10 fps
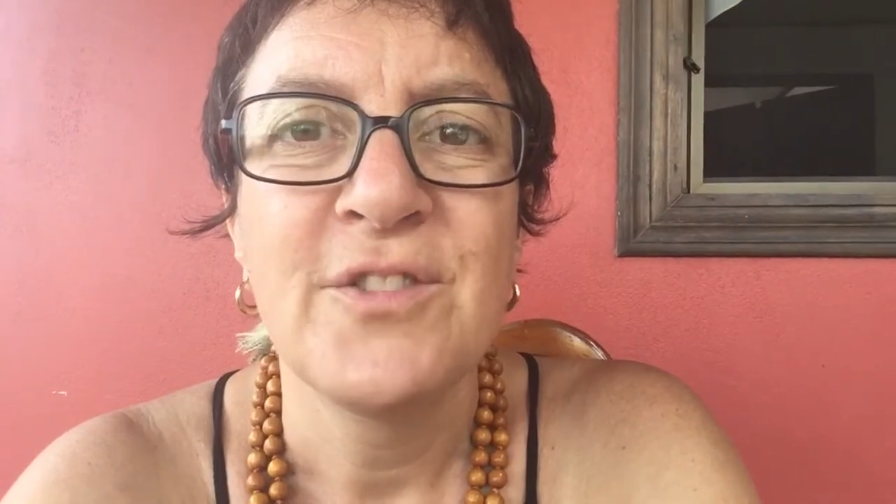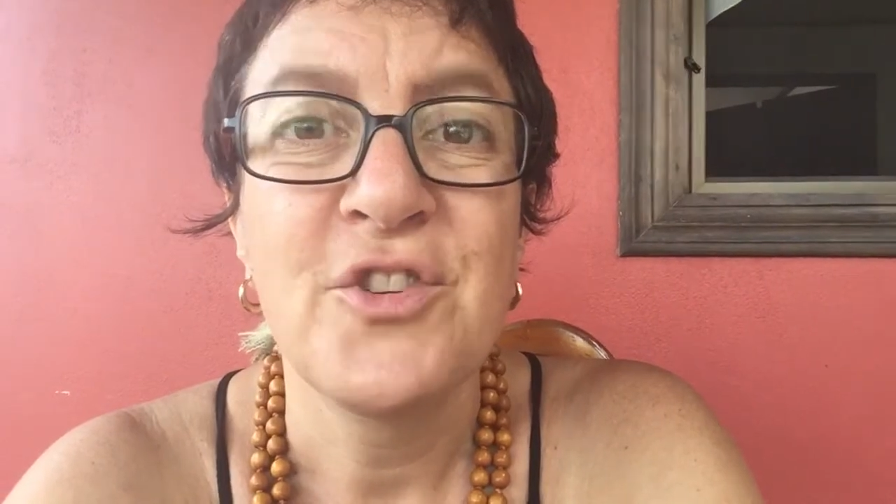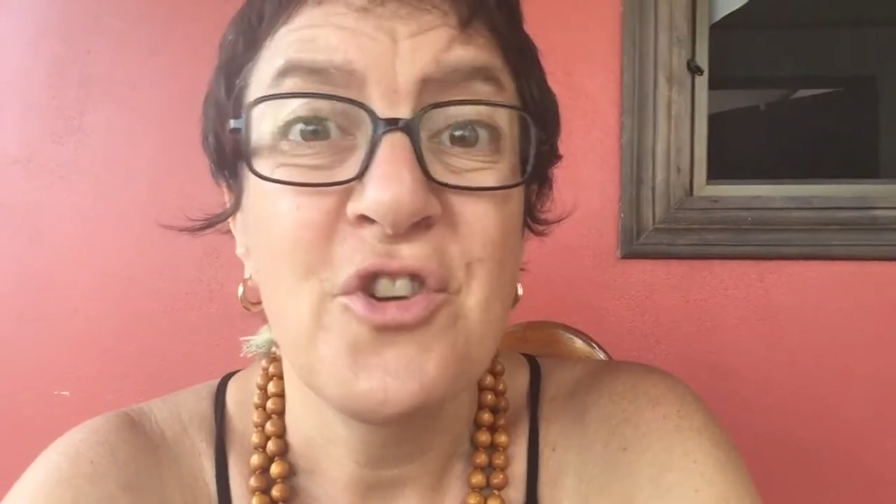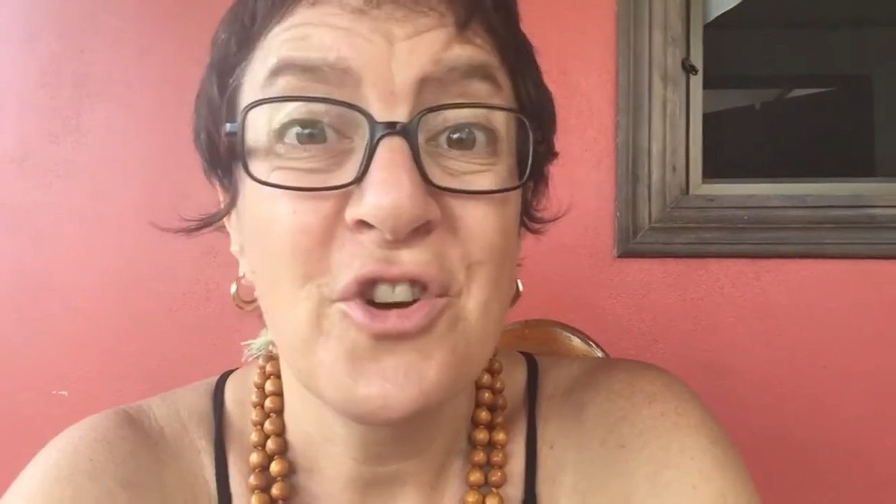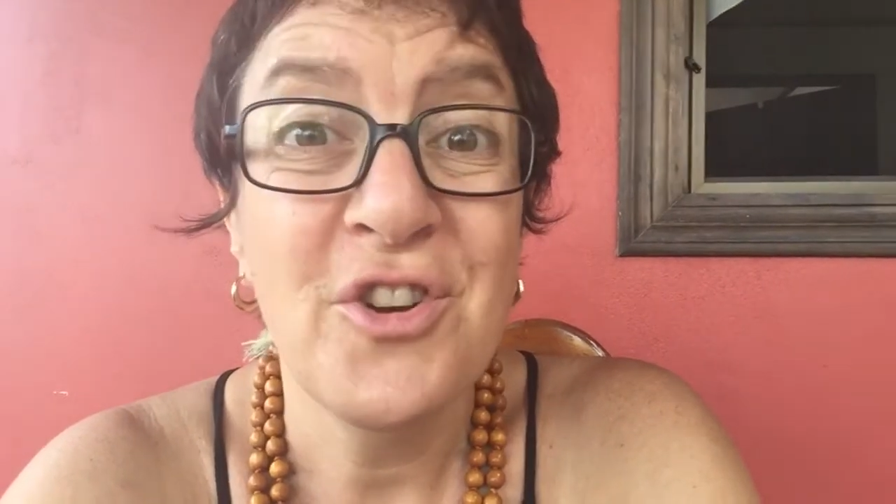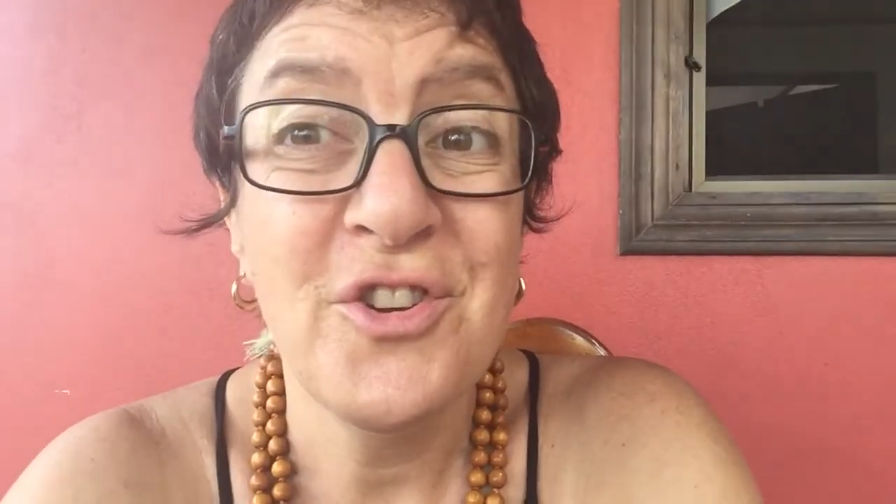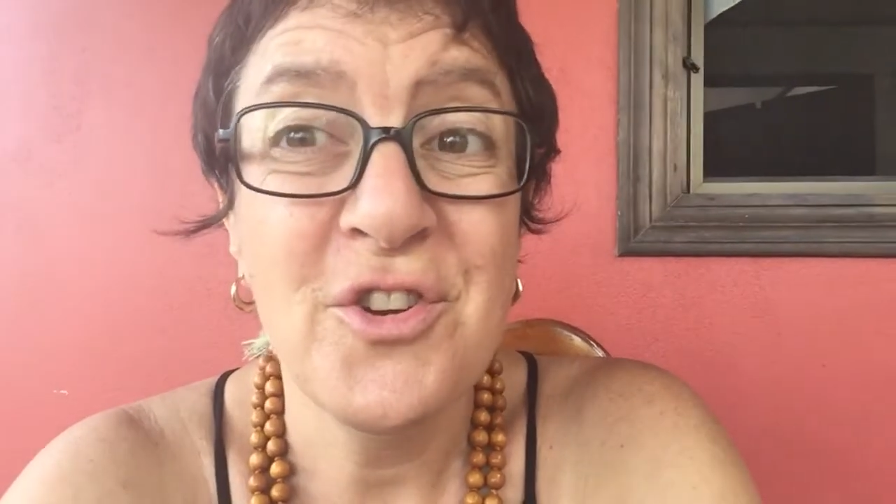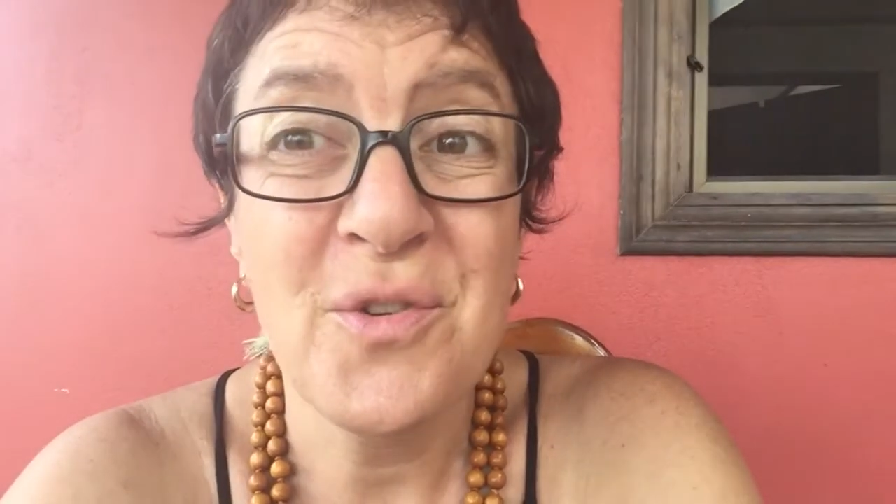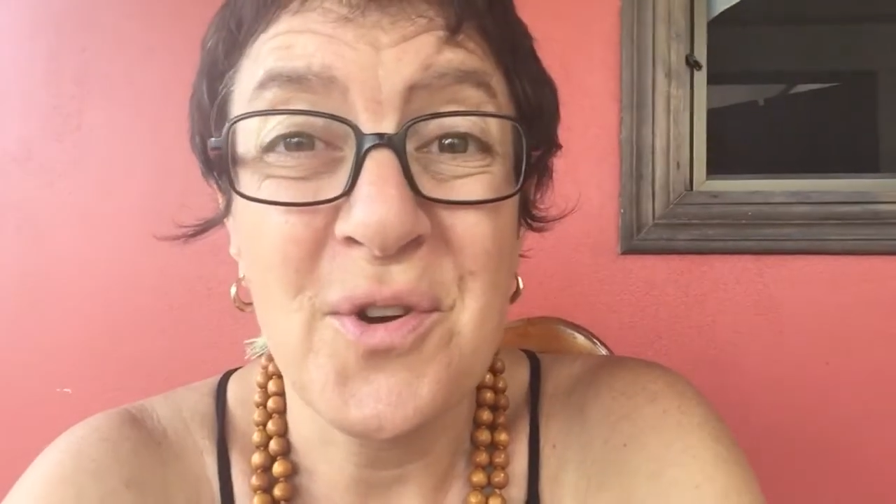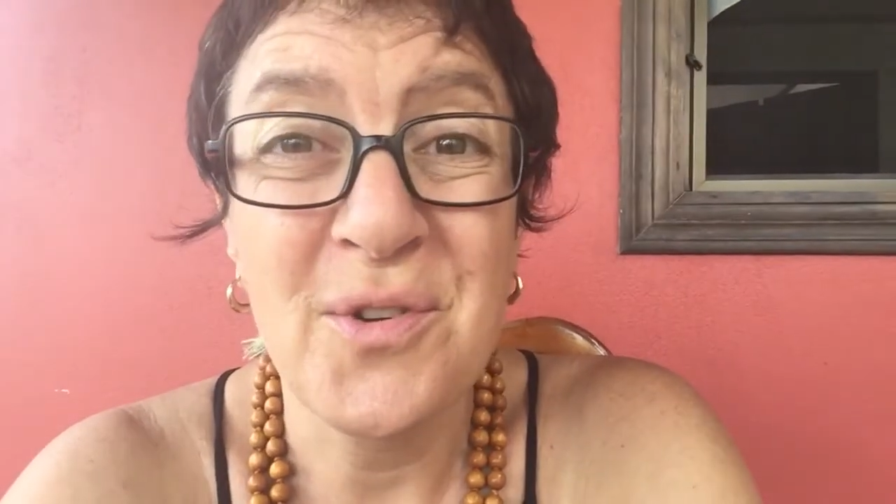you're going to do
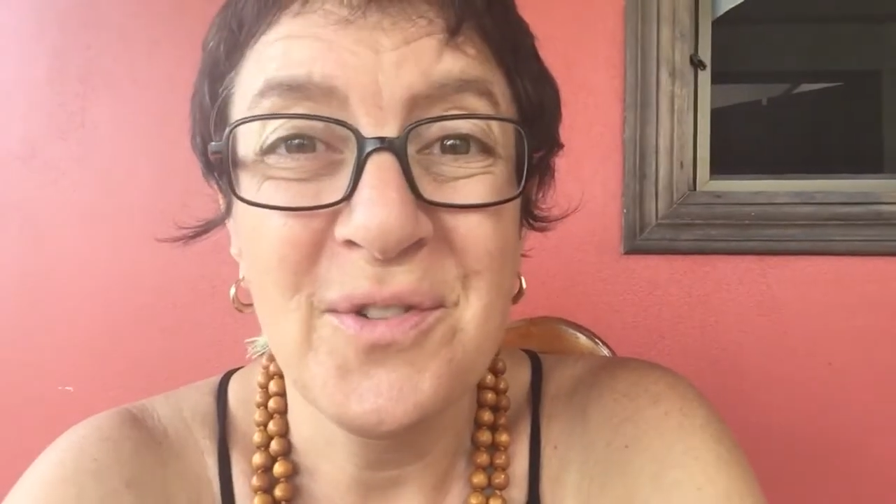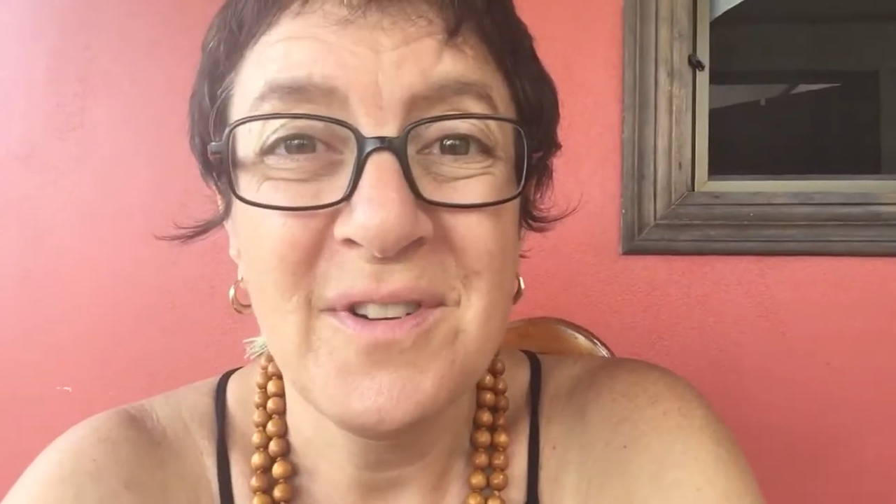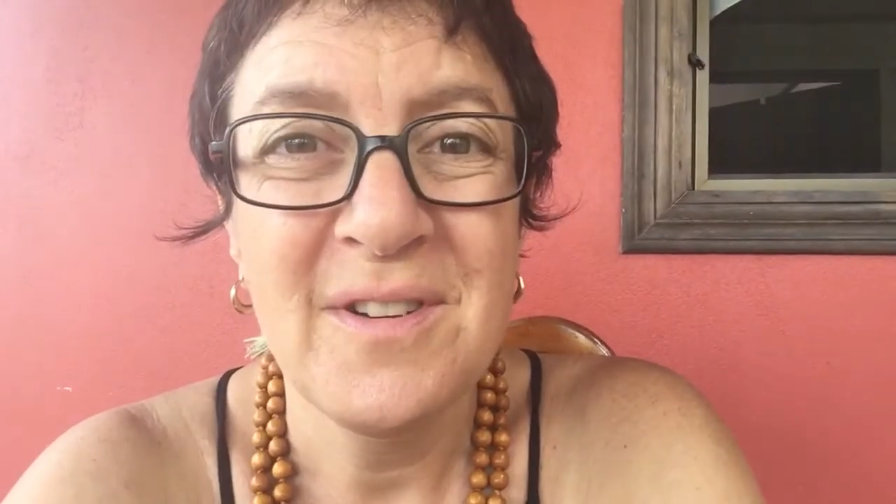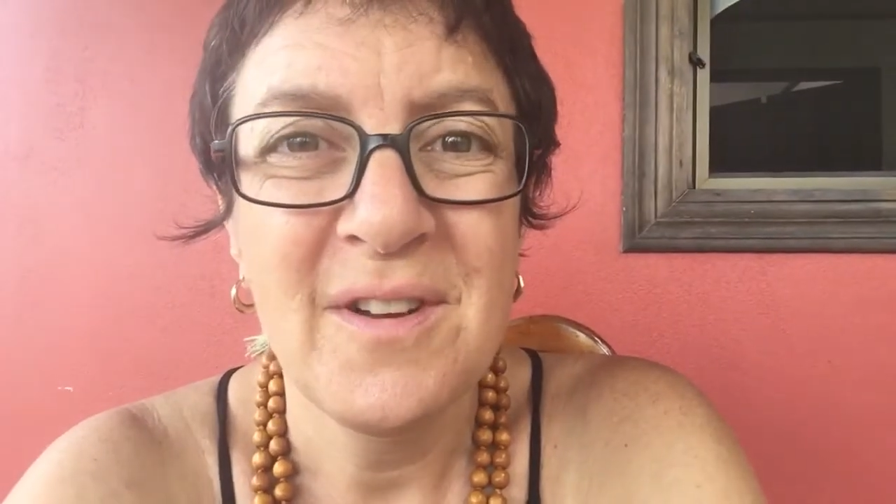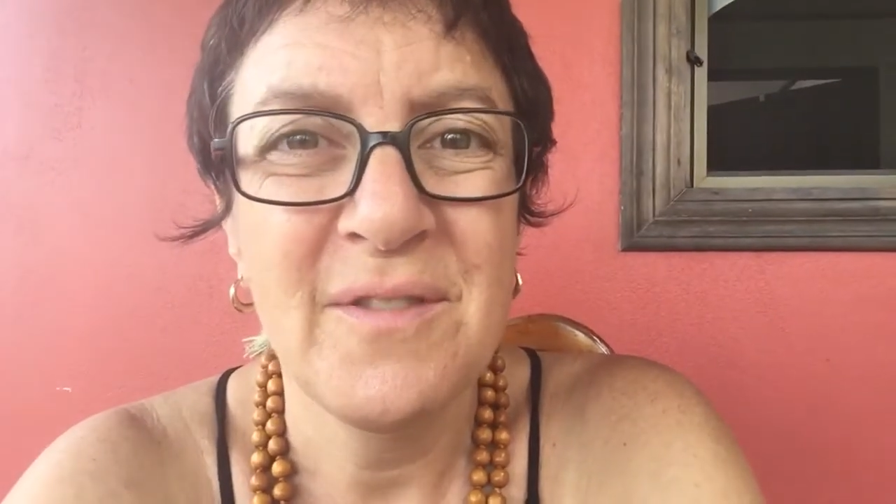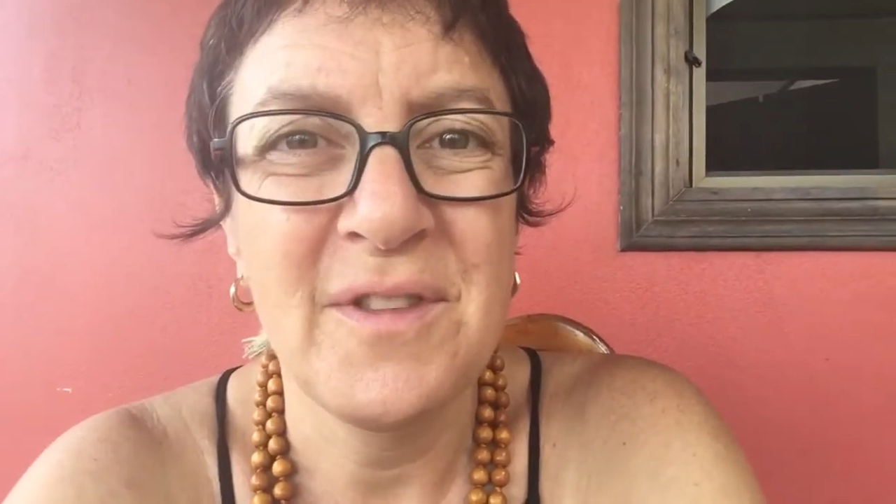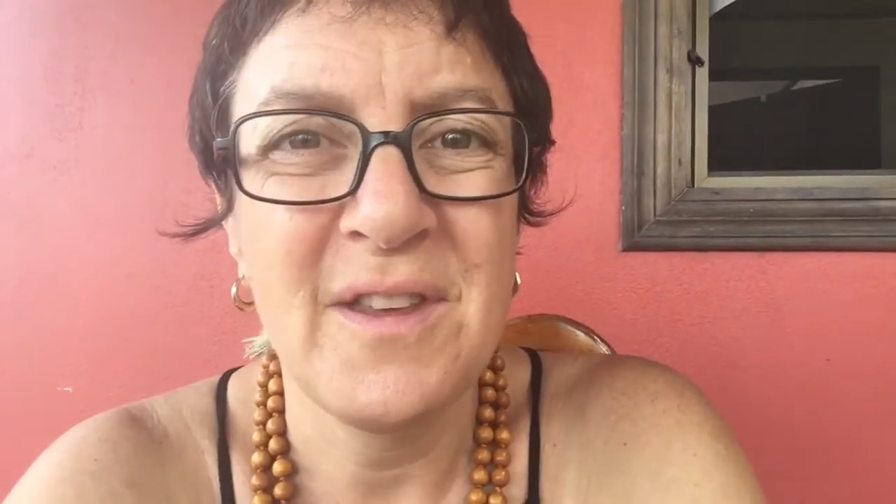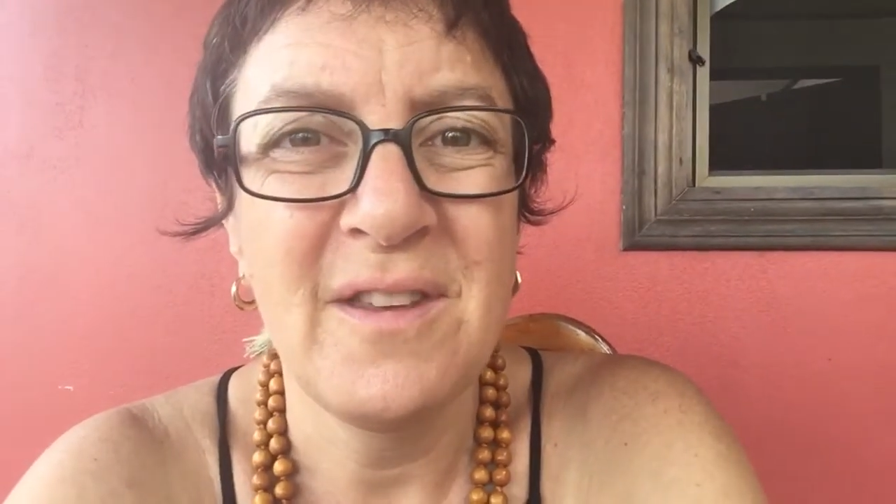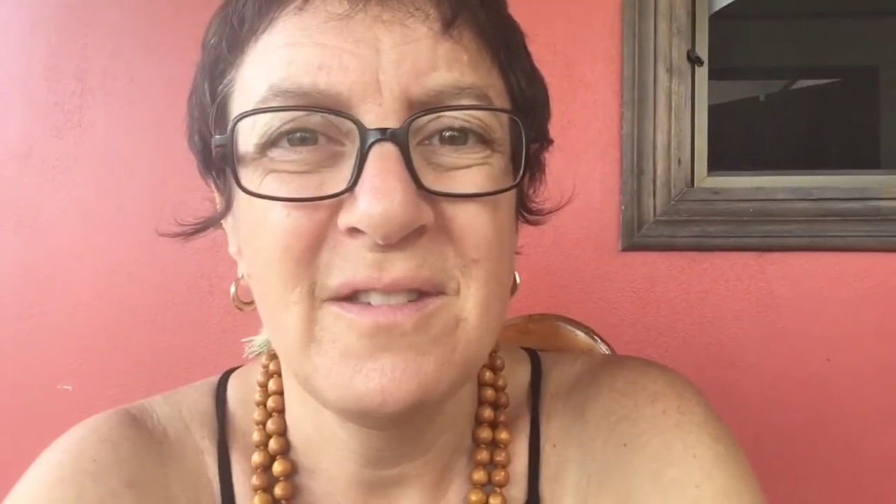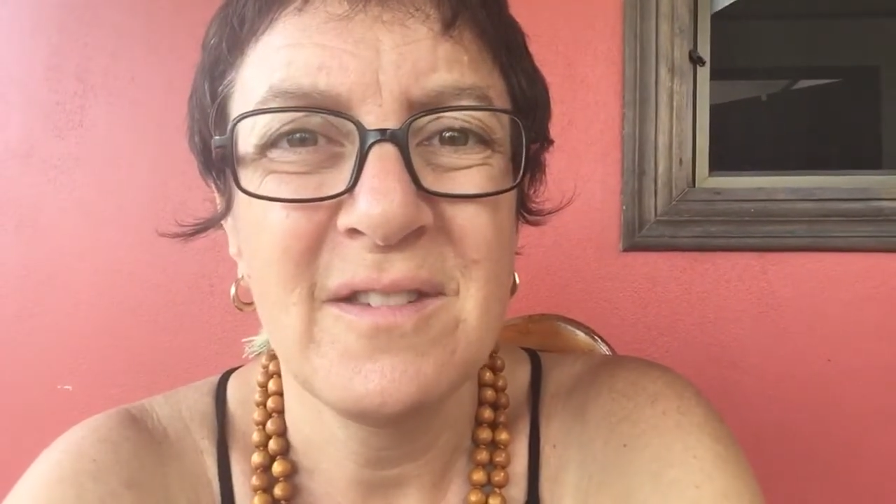your own of
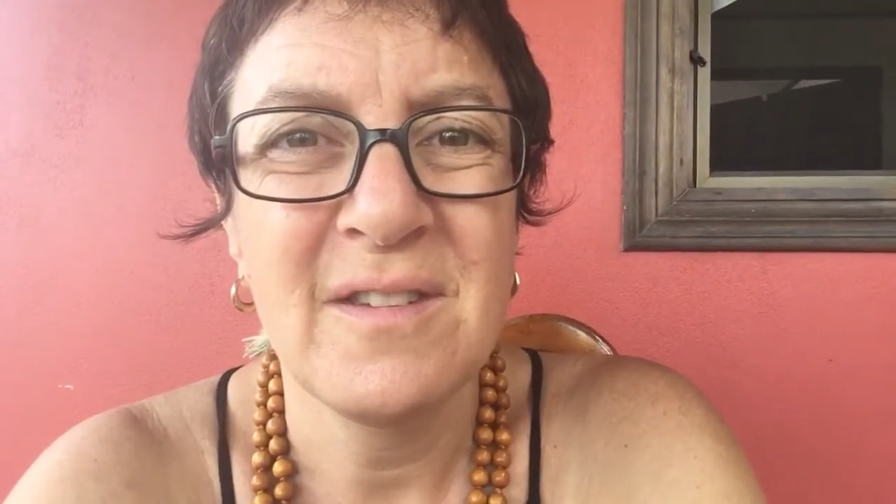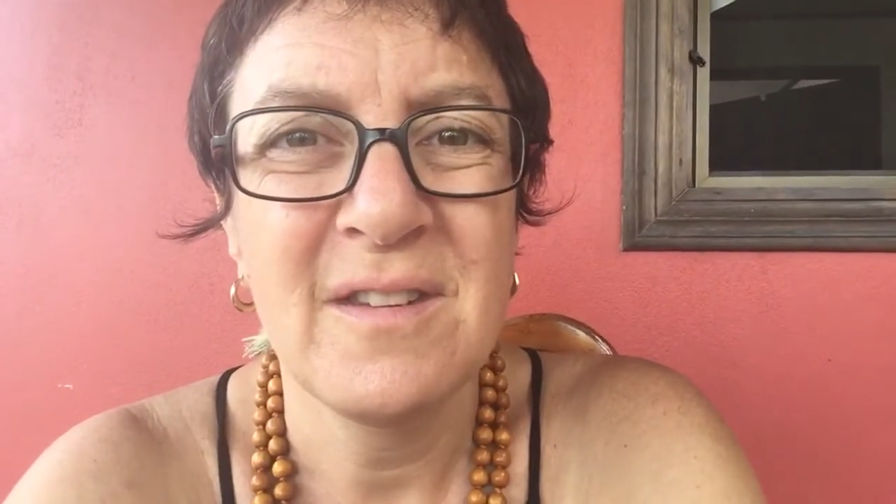these.